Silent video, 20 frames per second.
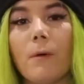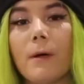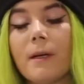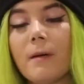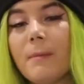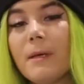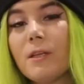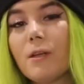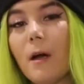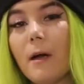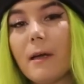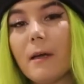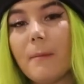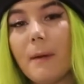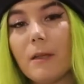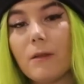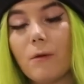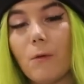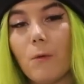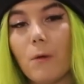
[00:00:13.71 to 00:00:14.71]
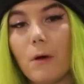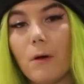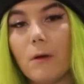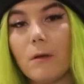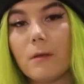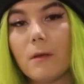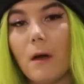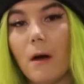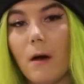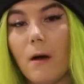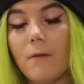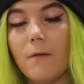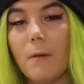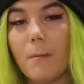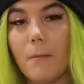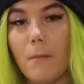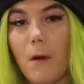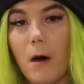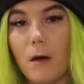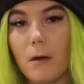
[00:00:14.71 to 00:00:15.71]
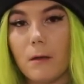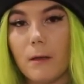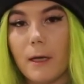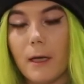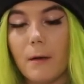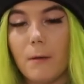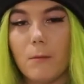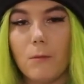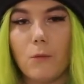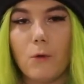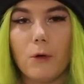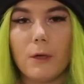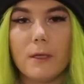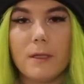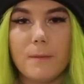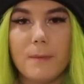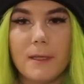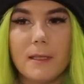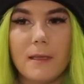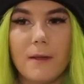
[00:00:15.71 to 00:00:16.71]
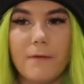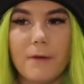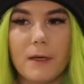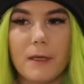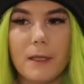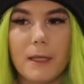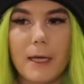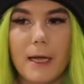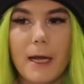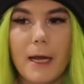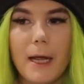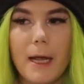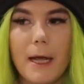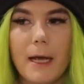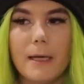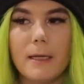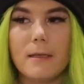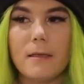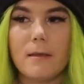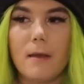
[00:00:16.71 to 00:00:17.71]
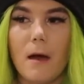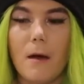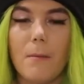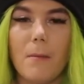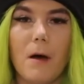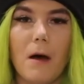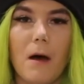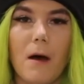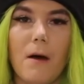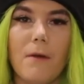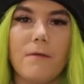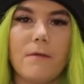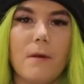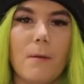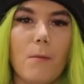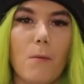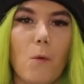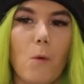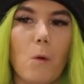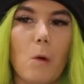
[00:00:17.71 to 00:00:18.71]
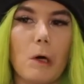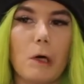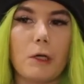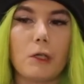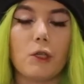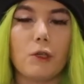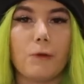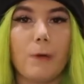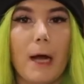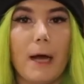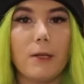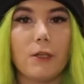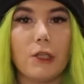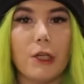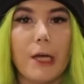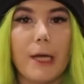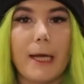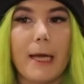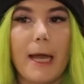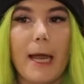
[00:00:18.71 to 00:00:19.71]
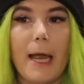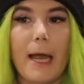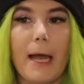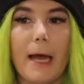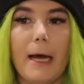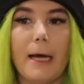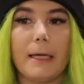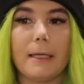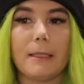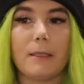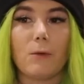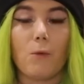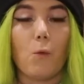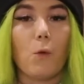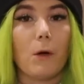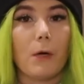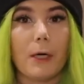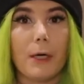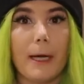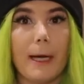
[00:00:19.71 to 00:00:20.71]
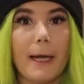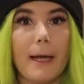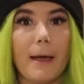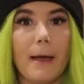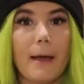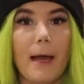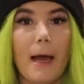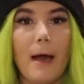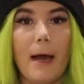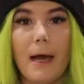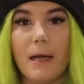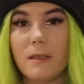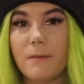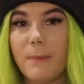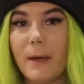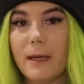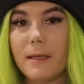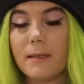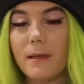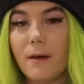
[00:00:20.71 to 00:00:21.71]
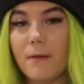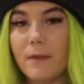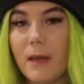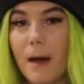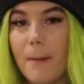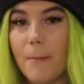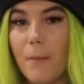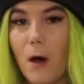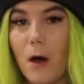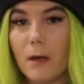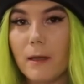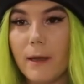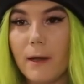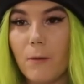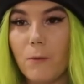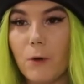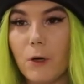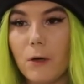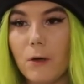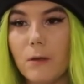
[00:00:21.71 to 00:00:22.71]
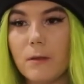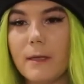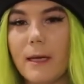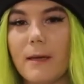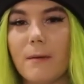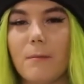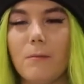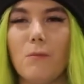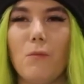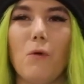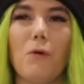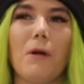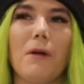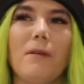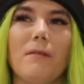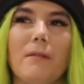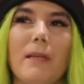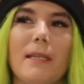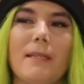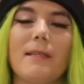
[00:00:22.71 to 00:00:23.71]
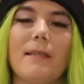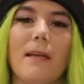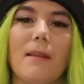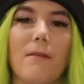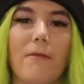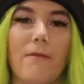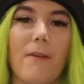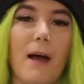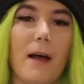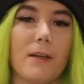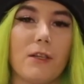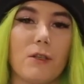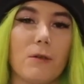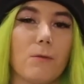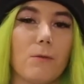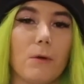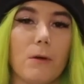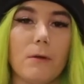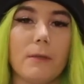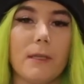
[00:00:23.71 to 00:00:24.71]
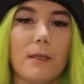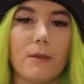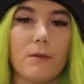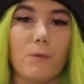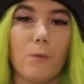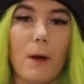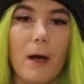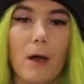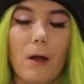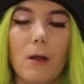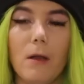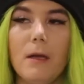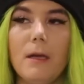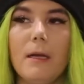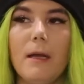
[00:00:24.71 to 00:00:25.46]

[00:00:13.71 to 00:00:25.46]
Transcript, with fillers: We're gonna be talking about the world of modeling, more specifically some of the more tragic and worrying aspects of that modeling world and more, let's say the fashion world as well,